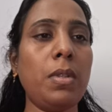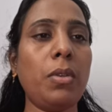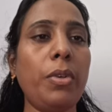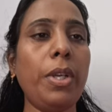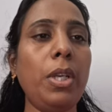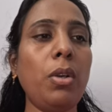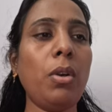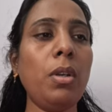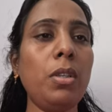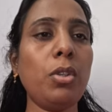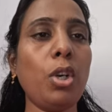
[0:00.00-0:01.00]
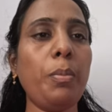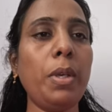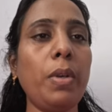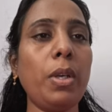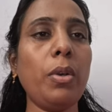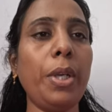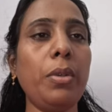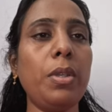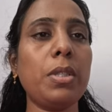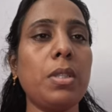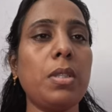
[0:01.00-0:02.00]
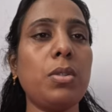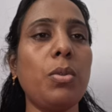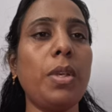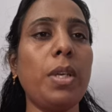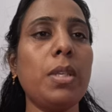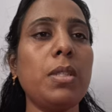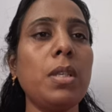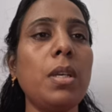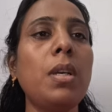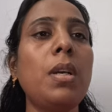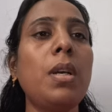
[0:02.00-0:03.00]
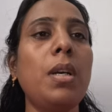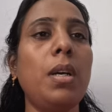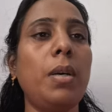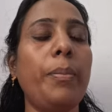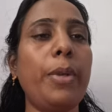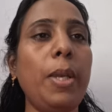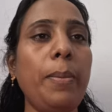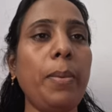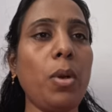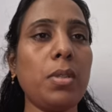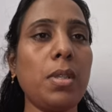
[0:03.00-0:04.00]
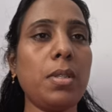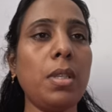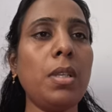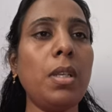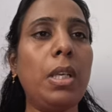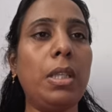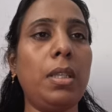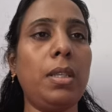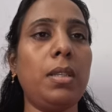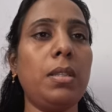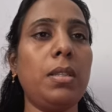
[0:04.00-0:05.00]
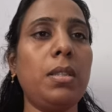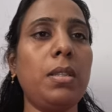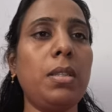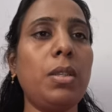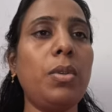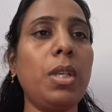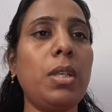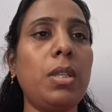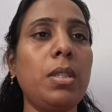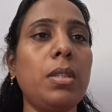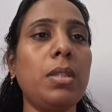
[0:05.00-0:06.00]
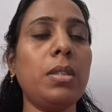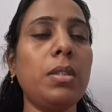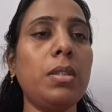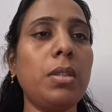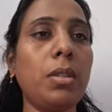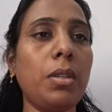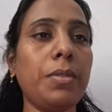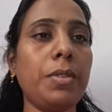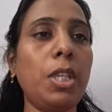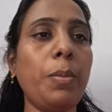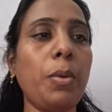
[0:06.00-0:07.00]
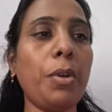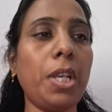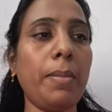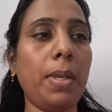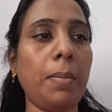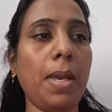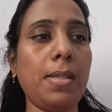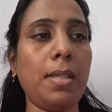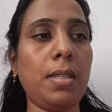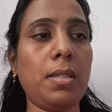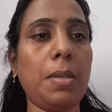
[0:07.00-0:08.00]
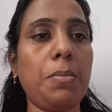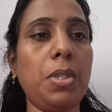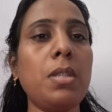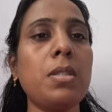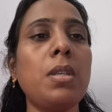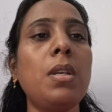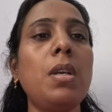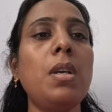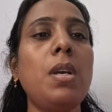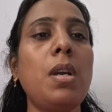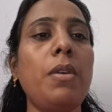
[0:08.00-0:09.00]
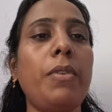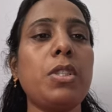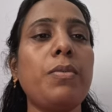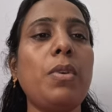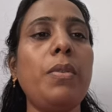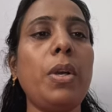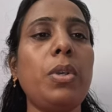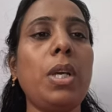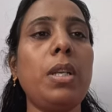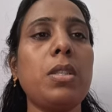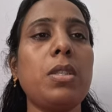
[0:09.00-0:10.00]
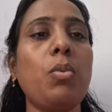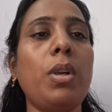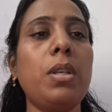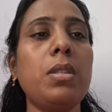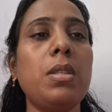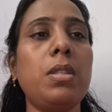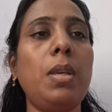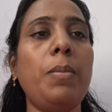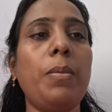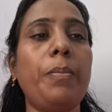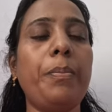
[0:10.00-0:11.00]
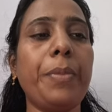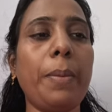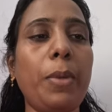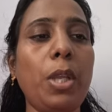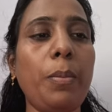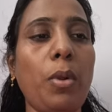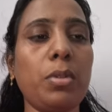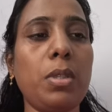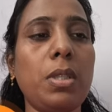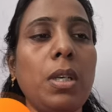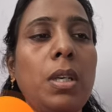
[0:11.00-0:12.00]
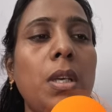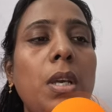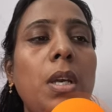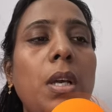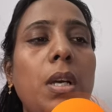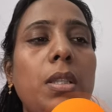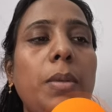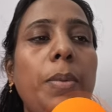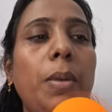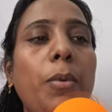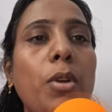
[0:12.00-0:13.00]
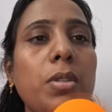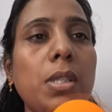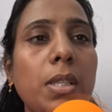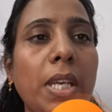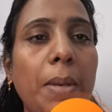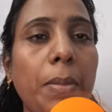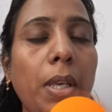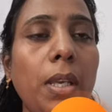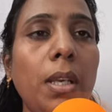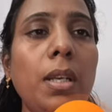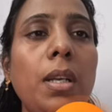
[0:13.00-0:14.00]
Reading all, the topic we are going to discuss today is preprocessor in the unit C programming basics subjects. First of all, we have to understand what is a preprocessor, and the preprocessor can be